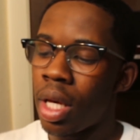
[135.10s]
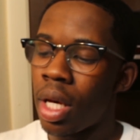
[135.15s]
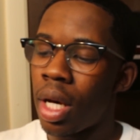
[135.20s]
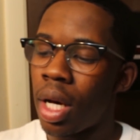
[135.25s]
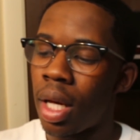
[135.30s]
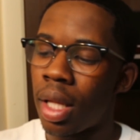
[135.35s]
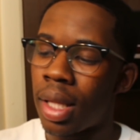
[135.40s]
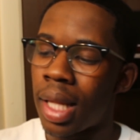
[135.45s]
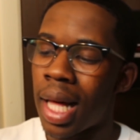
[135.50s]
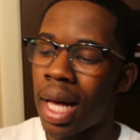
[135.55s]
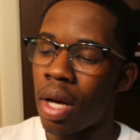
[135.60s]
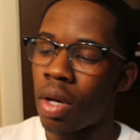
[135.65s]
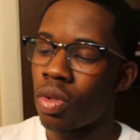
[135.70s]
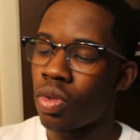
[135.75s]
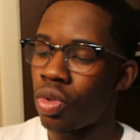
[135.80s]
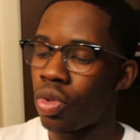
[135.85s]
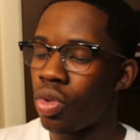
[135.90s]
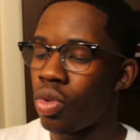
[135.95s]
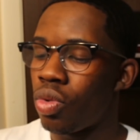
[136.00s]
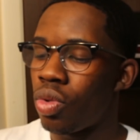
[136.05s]
allows
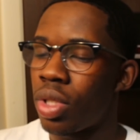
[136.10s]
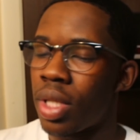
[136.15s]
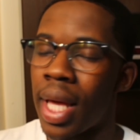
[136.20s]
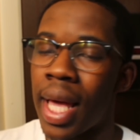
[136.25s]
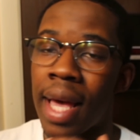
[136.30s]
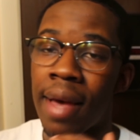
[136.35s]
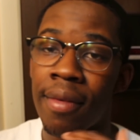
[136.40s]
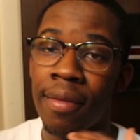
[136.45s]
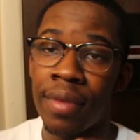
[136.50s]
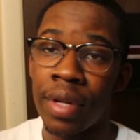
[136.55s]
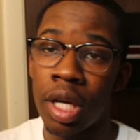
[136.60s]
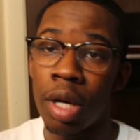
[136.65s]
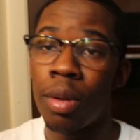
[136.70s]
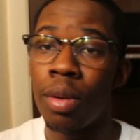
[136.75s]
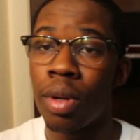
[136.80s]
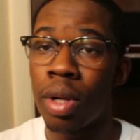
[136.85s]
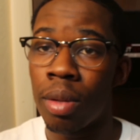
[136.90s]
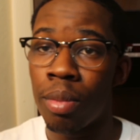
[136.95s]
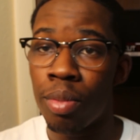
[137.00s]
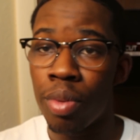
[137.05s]
you to have double
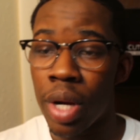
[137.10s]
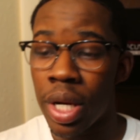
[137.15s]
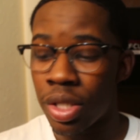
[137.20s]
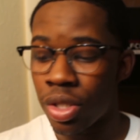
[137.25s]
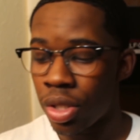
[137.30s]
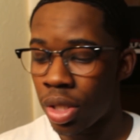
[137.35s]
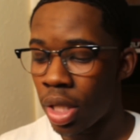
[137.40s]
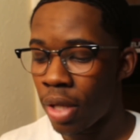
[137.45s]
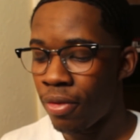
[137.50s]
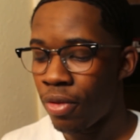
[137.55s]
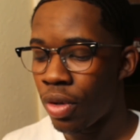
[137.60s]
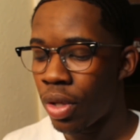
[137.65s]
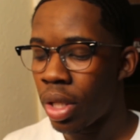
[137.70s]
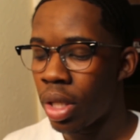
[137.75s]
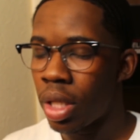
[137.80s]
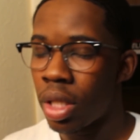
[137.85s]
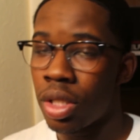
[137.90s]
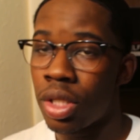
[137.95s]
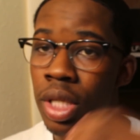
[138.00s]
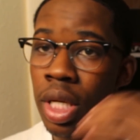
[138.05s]
compression if you can
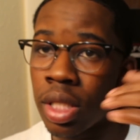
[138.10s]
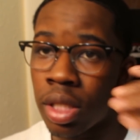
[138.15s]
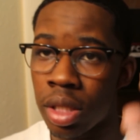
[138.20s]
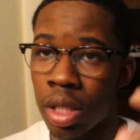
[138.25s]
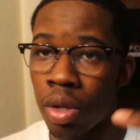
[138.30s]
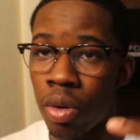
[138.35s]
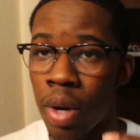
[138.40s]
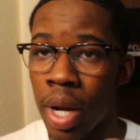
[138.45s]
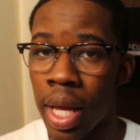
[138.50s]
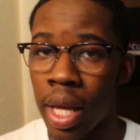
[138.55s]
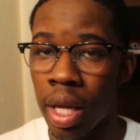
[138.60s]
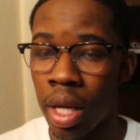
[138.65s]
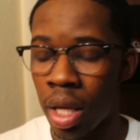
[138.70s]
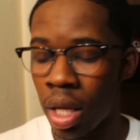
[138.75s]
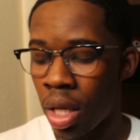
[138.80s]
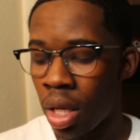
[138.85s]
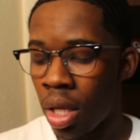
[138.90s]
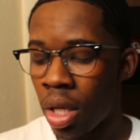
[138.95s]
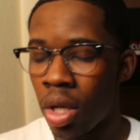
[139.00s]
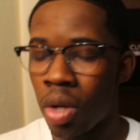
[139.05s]
adjust it right,
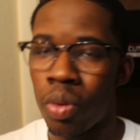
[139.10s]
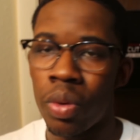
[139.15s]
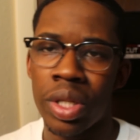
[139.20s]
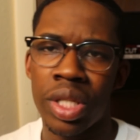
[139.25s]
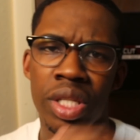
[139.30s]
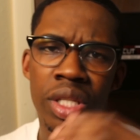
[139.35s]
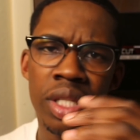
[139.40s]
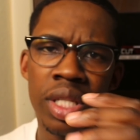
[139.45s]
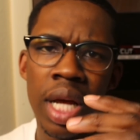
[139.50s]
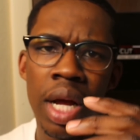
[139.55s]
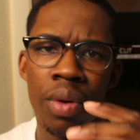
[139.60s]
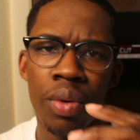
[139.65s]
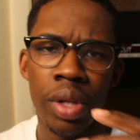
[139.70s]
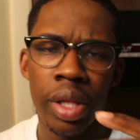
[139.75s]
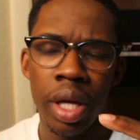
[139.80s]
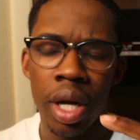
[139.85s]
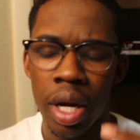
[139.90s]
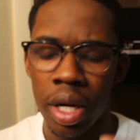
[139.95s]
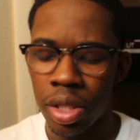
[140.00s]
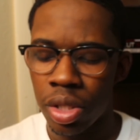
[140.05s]
which is not really
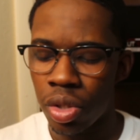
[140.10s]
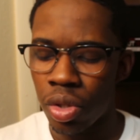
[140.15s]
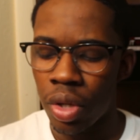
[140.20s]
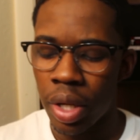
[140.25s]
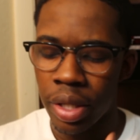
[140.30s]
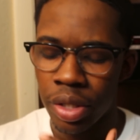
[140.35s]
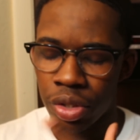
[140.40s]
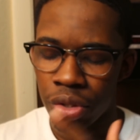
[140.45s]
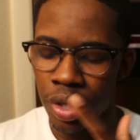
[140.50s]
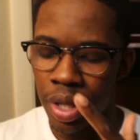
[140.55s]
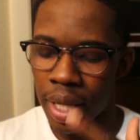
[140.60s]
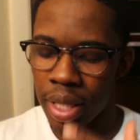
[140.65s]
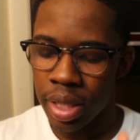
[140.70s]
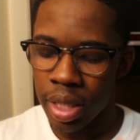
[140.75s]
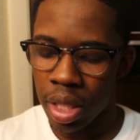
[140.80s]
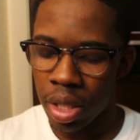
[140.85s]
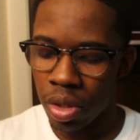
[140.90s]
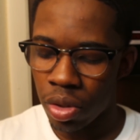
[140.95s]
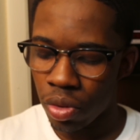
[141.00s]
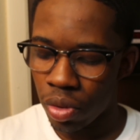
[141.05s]
hard to do. I'll show you guys how
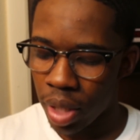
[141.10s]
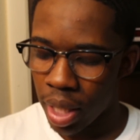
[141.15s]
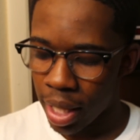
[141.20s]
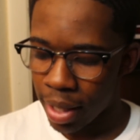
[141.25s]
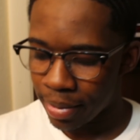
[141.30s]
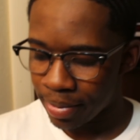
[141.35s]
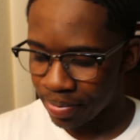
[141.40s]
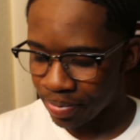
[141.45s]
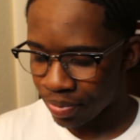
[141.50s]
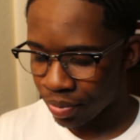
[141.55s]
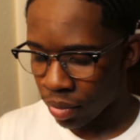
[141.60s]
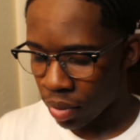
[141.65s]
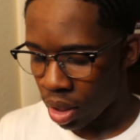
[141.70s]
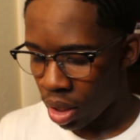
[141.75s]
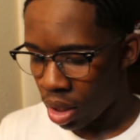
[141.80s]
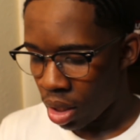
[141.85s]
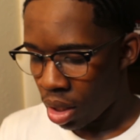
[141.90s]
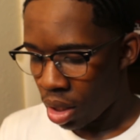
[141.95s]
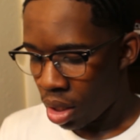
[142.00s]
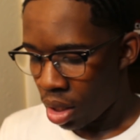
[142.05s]
to do that.
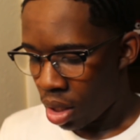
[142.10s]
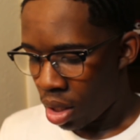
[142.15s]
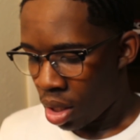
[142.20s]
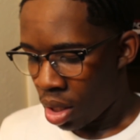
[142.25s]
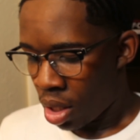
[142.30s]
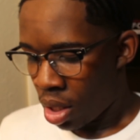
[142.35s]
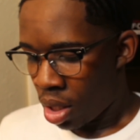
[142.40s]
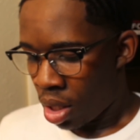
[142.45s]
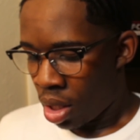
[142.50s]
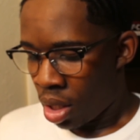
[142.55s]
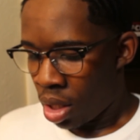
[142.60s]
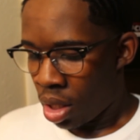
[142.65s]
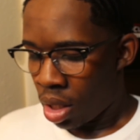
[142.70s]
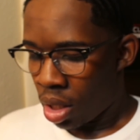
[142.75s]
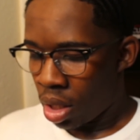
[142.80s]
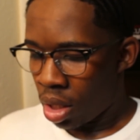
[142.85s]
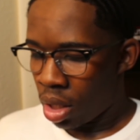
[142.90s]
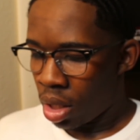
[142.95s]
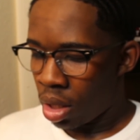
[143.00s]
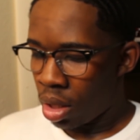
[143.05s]

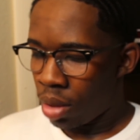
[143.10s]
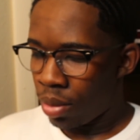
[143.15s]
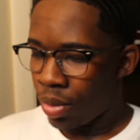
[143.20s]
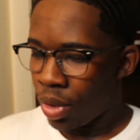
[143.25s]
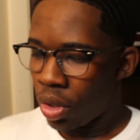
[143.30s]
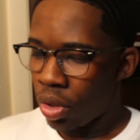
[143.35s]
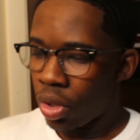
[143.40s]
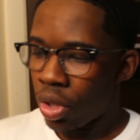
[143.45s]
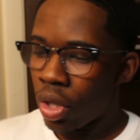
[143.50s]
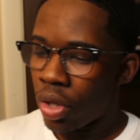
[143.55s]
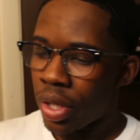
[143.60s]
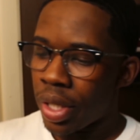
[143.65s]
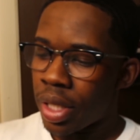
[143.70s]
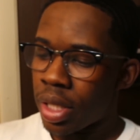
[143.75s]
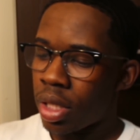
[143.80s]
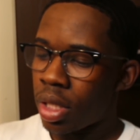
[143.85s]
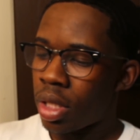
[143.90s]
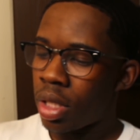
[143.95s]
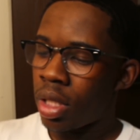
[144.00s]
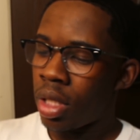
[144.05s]
You'll
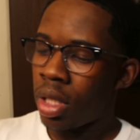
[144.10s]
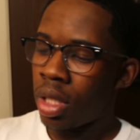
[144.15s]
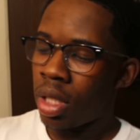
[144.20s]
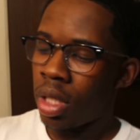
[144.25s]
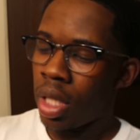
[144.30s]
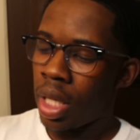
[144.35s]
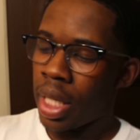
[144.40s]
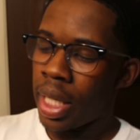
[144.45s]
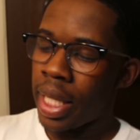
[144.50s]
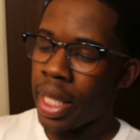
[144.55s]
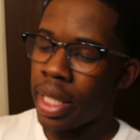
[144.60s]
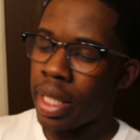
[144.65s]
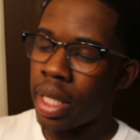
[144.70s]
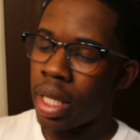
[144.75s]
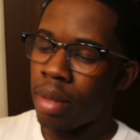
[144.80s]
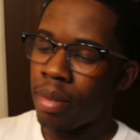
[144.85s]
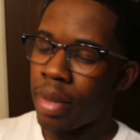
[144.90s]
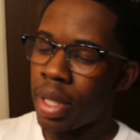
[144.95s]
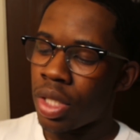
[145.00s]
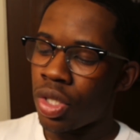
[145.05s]
notice, and he
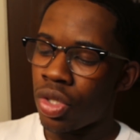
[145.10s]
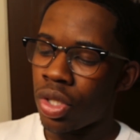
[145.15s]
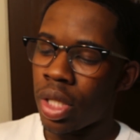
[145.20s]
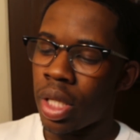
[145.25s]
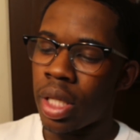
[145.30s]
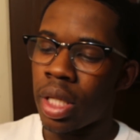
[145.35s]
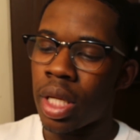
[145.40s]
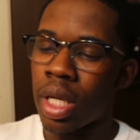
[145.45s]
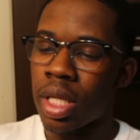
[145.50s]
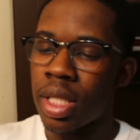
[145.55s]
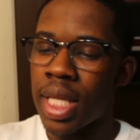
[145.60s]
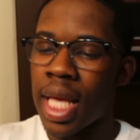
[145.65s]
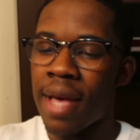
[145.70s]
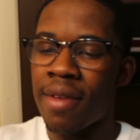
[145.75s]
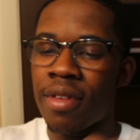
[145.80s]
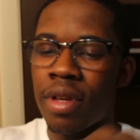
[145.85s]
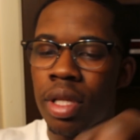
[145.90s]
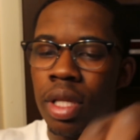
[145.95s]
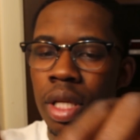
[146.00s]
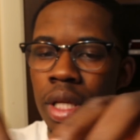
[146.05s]
did mention it, it does have
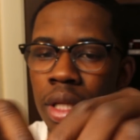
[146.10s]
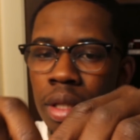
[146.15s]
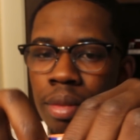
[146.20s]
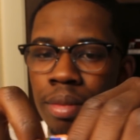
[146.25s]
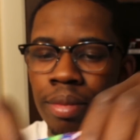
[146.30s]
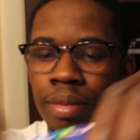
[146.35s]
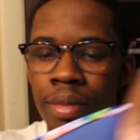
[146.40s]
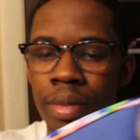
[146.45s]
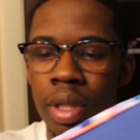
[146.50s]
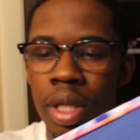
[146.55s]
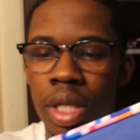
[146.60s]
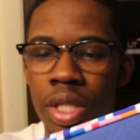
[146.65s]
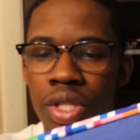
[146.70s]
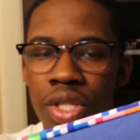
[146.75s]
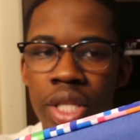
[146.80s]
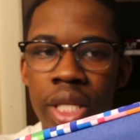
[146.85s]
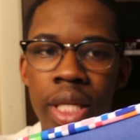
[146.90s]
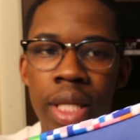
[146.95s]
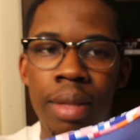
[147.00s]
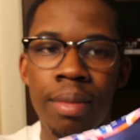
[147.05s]
a
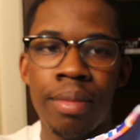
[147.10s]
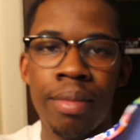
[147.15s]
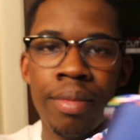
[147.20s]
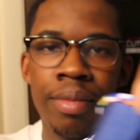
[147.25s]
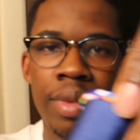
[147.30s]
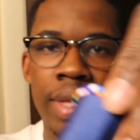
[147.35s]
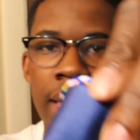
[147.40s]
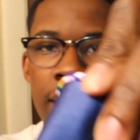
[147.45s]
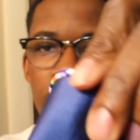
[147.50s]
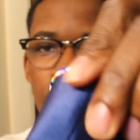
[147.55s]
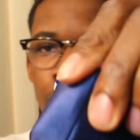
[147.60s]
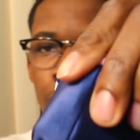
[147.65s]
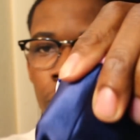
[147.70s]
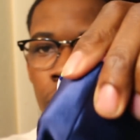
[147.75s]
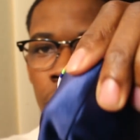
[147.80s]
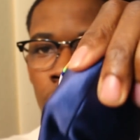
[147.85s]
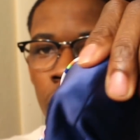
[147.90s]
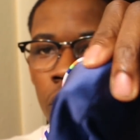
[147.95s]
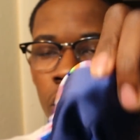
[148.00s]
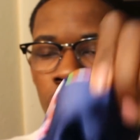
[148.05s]
seam that's pretty
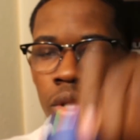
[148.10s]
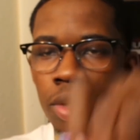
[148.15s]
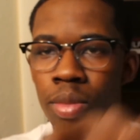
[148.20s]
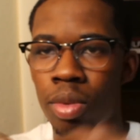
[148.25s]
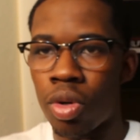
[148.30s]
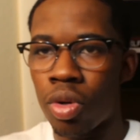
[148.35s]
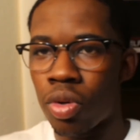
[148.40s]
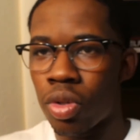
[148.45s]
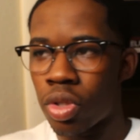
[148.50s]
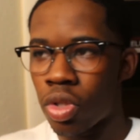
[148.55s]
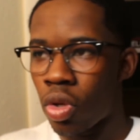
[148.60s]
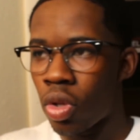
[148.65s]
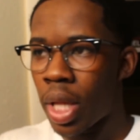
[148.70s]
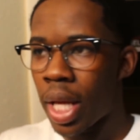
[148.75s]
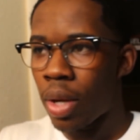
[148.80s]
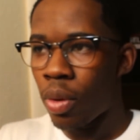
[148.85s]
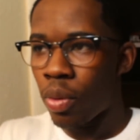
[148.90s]
noticeable. So like